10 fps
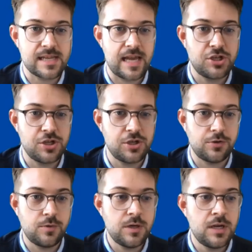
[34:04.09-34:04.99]
And
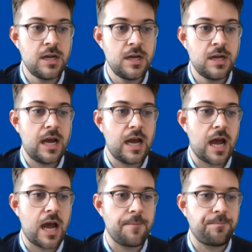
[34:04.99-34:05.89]
two,
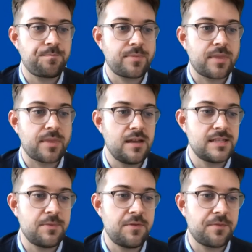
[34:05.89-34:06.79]

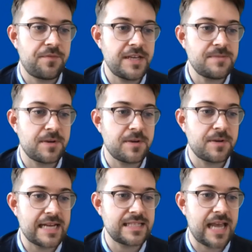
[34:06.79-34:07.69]
someone from Facebook
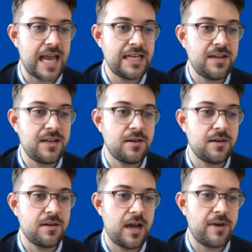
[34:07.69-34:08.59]
asks, any
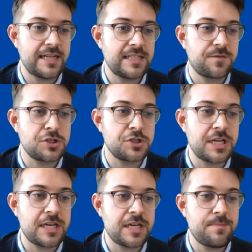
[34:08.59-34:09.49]
recs for
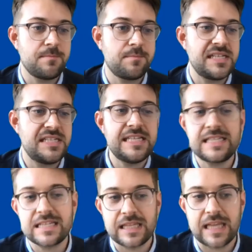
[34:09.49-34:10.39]
cheap but
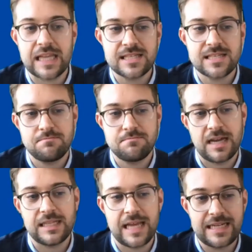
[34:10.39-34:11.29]
decent lights?
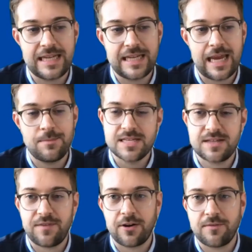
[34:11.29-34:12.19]
My light game is
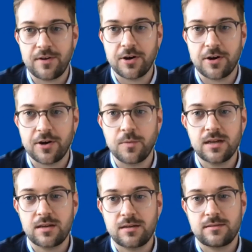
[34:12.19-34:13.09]
very, very weak.